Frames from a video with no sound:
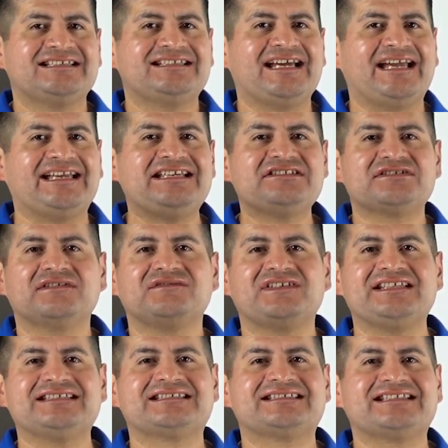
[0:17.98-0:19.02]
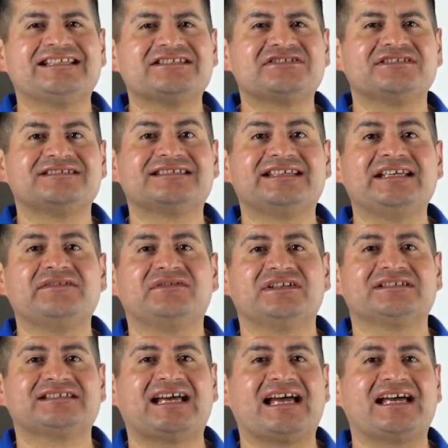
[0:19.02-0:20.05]
that each of these stitches give
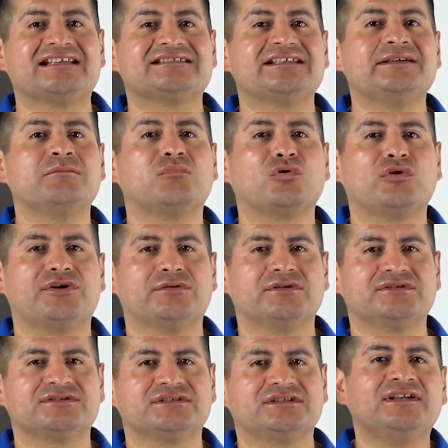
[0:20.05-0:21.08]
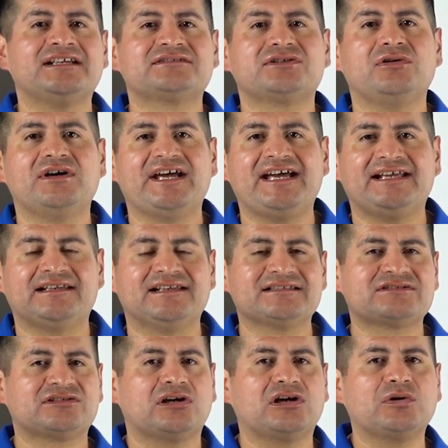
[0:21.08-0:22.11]
us as embroiderers. Let's go ahead,
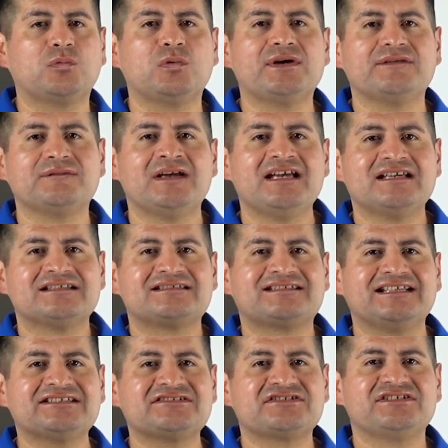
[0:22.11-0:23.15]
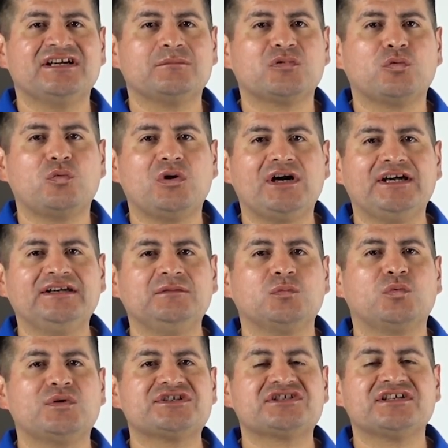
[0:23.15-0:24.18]
let's start with stitch number 1,
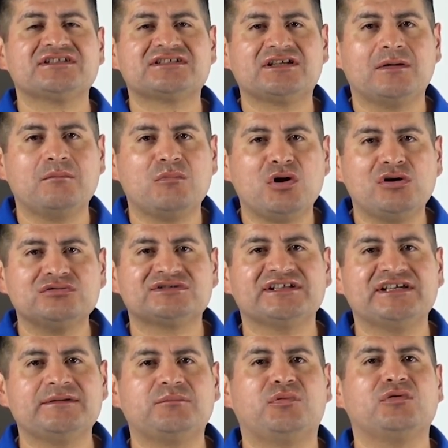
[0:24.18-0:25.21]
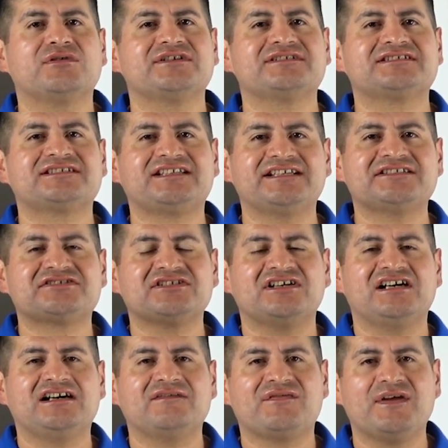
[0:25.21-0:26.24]
which is the most important stitch
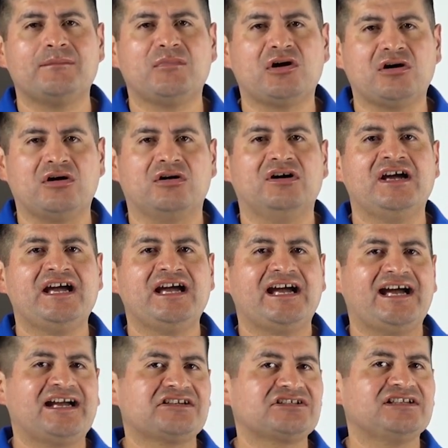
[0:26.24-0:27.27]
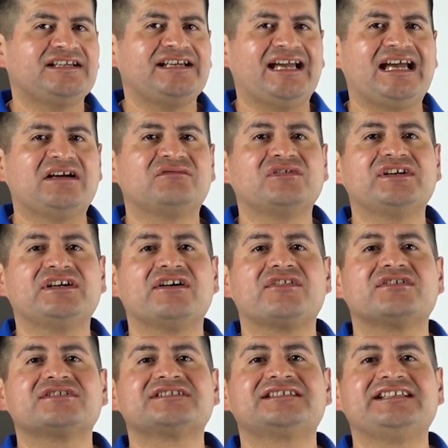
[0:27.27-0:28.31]
of them all. Actually, every
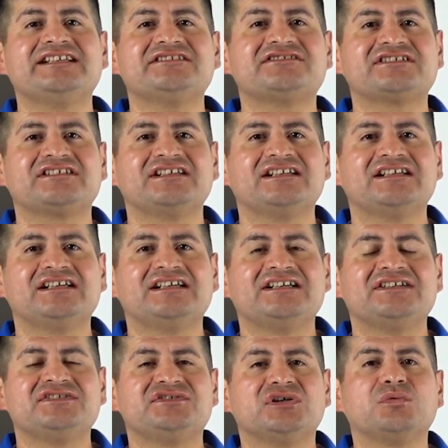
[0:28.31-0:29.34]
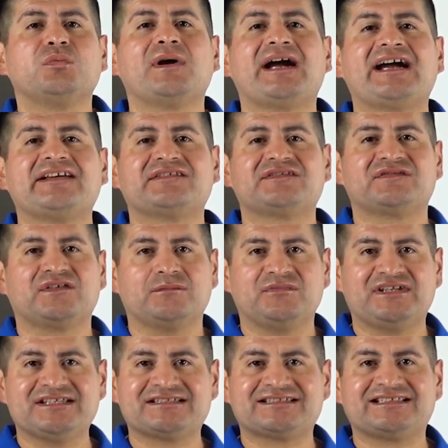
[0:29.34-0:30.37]
other stitch derives from
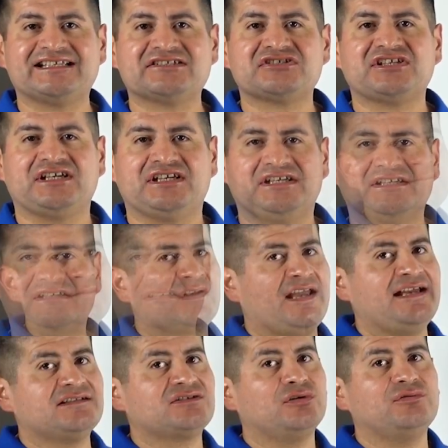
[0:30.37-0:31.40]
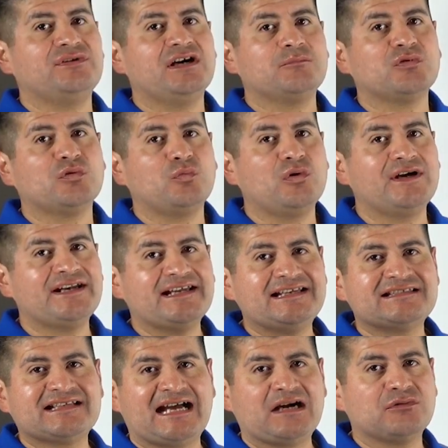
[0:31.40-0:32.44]
this stitch here. So number 1
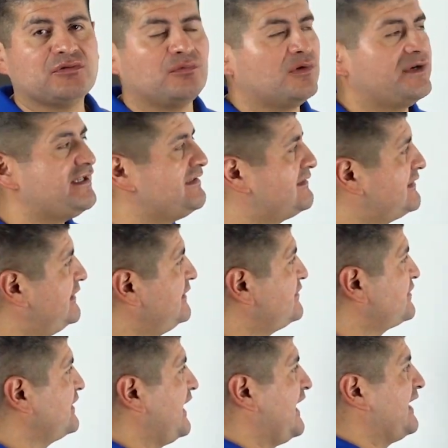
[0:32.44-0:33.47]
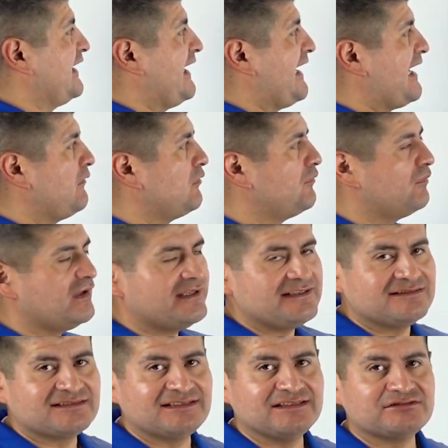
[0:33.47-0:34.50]
is our running stitch, and our running
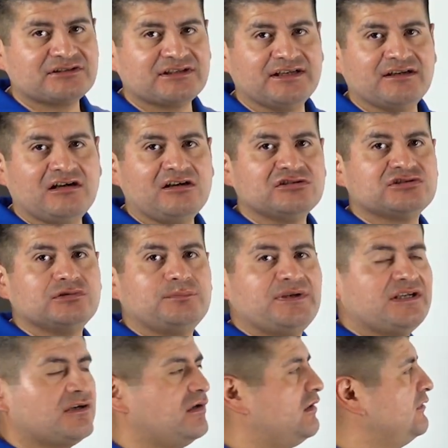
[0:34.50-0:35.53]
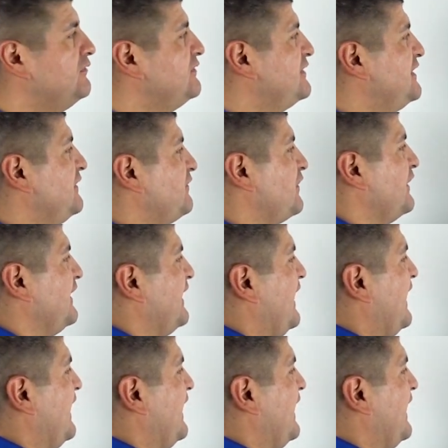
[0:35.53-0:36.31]
stitch can also be called different